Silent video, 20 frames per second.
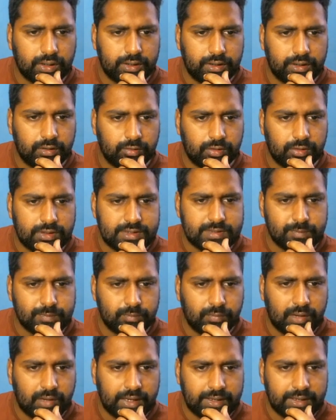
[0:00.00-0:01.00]
inverse
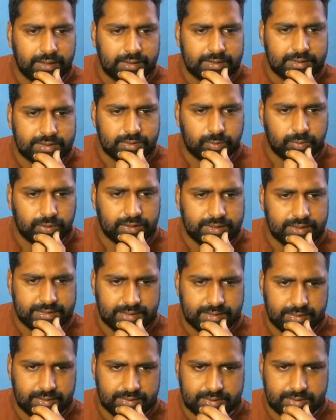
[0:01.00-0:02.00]
minus 1 is
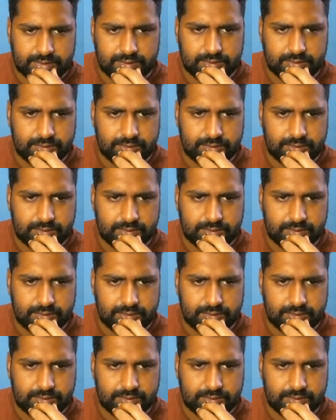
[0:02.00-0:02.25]
asked.